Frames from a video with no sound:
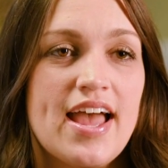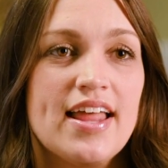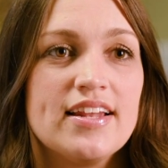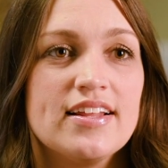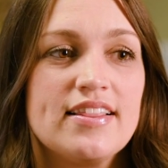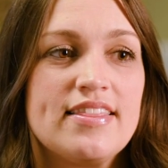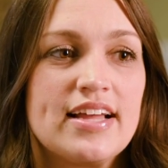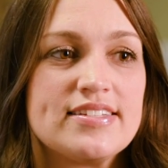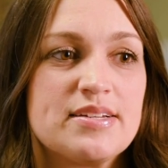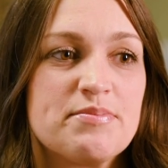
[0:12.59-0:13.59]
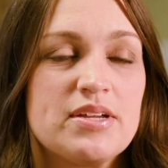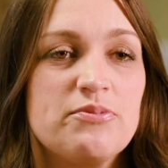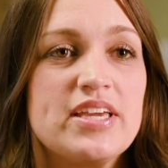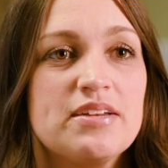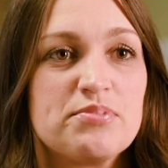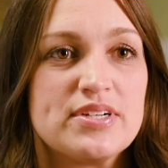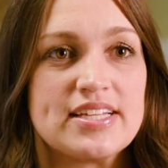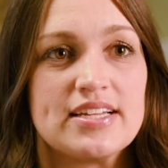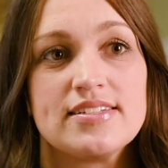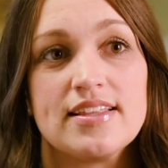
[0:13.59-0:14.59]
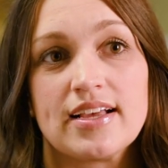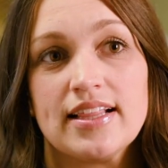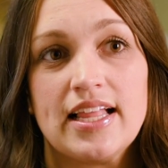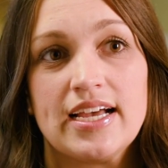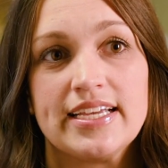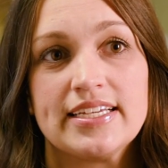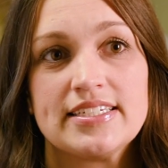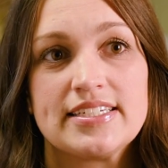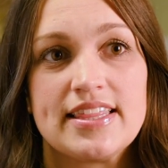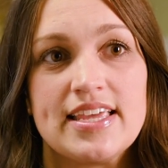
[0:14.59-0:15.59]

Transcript: And that's something we can present to the client.